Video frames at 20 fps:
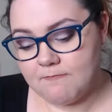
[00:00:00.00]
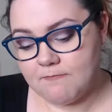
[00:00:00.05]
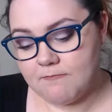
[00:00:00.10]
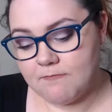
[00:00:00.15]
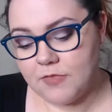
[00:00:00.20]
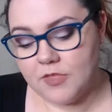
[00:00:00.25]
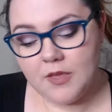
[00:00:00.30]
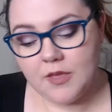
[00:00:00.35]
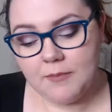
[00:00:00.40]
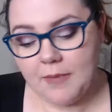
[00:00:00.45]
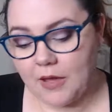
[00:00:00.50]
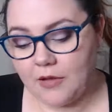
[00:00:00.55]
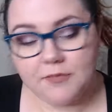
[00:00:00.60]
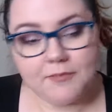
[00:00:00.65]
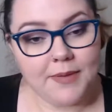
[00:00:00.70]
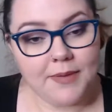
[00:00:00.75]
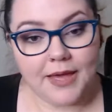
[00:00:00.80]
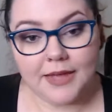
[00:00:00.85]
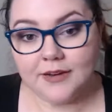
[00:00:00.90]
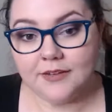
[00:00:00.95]

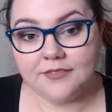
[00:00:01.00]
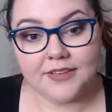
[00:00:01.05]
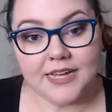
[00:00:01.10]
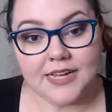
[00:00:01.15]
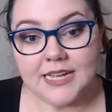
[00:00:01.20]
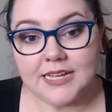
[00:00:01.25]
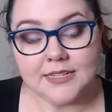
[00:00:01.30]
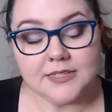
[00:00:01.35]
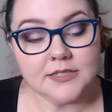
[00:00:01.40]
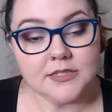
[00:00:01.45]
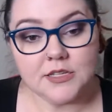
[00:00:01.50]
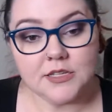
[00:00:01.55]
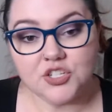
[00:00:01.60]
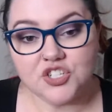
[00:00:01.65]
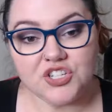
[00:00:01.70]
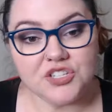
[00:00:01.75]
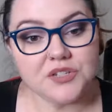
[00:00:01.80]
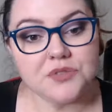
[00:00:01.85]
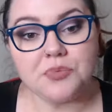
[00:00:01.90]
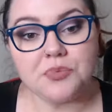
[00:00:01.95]
bad advice is
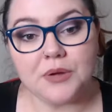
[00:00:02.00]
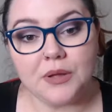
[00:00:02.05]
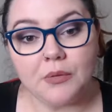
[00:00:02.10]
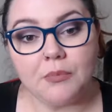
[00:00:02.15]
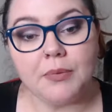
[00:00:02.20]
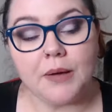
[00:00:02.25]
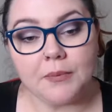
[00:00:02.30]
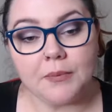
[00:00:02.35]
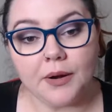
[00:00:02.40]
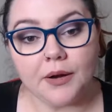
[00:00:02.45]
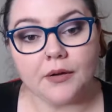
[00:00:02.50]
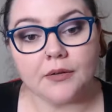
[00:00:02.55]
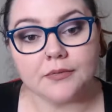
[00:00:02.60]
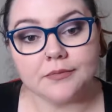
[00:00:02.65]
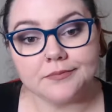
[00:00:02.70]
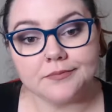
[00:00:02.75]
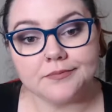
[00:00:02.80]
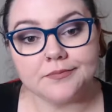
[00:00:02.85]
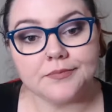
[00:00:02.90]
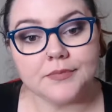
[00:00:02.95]
just a real bummer.
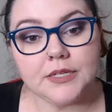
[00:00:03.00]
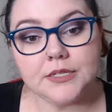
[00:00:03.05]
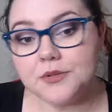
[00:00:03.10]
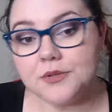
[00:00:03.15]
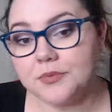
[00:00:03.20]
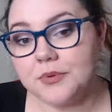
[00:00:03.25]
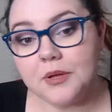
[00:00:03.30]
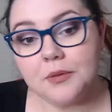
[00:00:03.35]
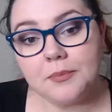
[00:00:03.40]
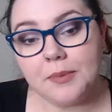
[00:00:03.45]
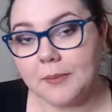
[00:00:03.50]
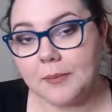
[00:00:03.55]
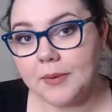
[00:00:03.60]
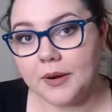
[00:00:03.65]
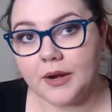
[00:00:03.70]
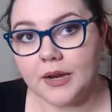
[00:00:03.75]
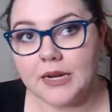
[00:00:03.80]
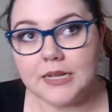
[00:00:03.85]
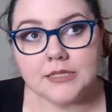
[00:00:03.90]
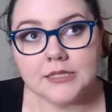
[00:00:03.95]
It's a real bummer.
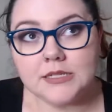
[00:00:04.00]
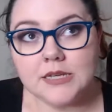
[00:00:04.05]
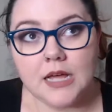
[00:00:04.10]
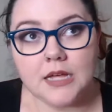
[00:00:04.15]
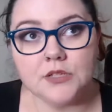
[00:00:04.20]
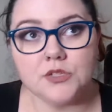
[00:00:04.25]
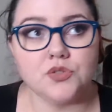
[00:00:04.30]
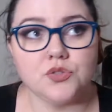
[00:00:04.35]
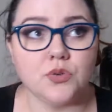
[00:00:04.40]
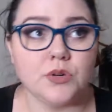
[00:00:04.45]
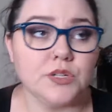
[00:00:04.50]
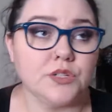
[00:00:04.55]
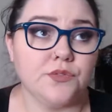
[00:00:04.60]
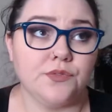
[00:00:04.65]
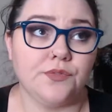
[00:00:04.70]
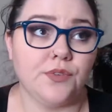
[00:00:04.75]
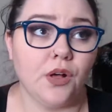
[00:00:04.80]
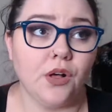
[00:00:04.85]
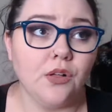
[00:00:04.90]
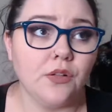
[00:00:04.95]
And it's not stores'
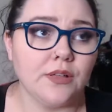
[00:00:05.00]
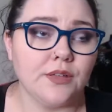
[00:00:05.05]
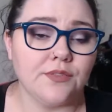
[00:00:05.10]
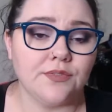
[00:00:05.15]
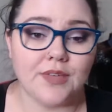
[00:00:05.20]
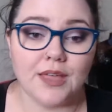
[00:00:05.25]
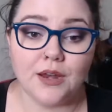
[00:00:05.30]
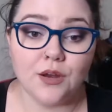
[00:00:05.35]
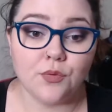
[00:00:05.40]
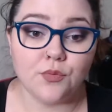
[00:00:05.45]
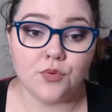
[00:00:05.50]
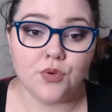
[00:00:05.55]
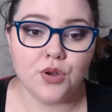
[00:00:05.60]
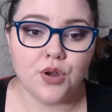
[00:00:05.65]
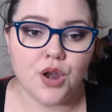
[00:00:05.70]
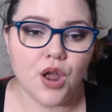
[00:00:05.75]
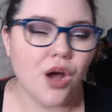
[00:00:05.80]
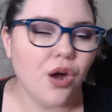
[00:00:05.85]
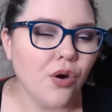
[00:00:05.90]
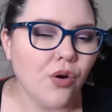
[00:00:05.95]
fault if they don't
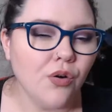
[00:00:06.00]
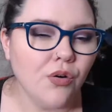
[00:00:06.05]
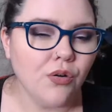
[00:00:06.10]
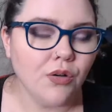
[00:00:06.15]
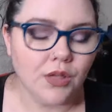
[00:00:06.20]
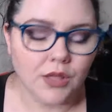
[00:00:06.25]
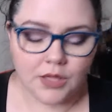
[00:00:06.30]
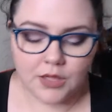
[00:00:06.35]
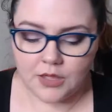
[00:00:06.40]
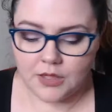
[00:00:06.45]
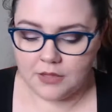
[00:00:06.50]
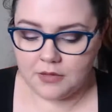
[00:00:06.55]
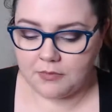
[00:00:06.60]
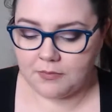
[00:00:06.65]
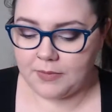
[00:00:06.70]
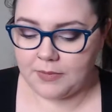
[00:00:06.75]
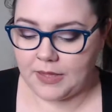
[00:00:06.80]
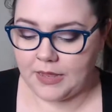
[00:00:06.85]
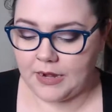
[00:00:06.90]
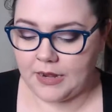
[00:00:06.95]
know.
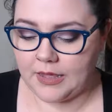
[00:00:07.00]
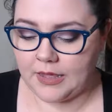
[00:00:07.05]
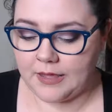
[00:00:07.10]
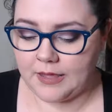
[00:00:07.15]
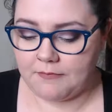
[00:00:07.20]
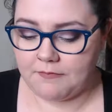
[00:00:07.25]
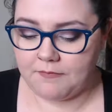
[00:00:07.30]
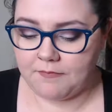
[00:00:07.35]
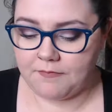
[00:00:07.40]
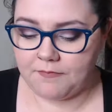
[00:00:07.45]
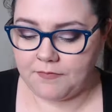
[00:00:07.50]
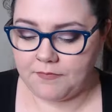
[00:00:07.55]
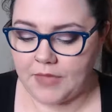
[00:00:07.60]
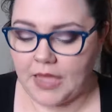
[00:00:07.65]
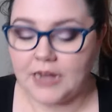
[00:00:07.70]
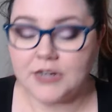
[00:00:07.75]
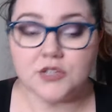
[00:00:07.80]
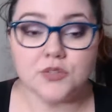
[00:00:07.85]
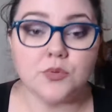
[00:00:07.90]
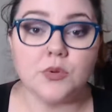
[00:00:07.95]
But
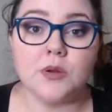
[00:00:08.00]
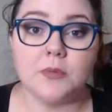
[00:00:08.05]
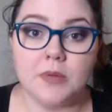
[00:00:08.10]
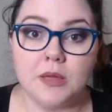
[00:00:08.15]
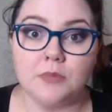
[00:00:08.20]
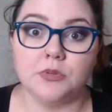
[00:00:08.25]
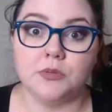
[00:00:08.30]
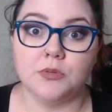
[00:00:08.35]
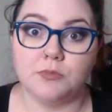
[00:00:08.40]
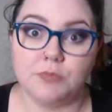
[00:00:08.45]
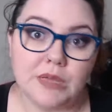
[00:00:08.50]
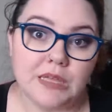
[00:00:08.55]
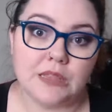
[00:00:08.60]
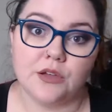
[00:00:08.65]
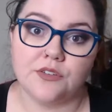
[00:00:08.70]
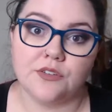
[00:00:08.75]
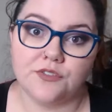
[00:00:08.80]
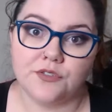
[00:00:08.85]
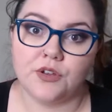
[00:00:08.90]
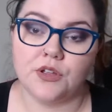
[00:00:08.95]
I just want to be able to be
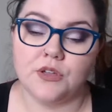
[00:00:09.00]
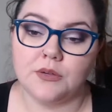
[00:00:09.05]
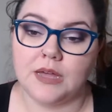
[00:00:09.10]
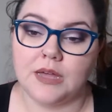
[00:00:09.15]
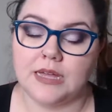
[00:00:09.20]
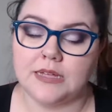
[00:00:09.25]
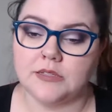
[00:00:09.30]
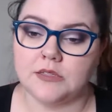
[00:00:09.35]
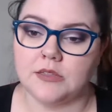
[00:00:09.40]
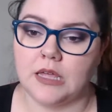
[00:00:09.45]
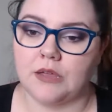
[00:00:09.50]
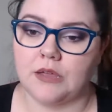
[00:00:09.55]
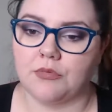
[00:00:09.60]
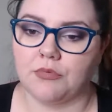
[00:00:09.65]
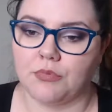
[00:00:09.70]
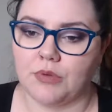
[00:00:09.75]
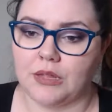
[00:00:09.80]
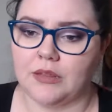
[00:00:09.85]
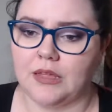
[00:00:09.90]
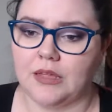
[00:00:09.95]
there for you guys and like
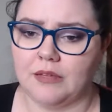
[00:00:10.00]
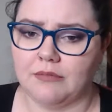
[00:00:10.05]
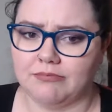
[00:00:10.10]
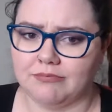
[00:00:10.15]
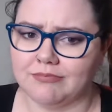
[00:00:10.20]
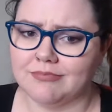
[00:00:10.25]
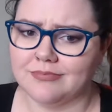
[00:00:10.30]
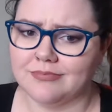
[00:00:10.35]
really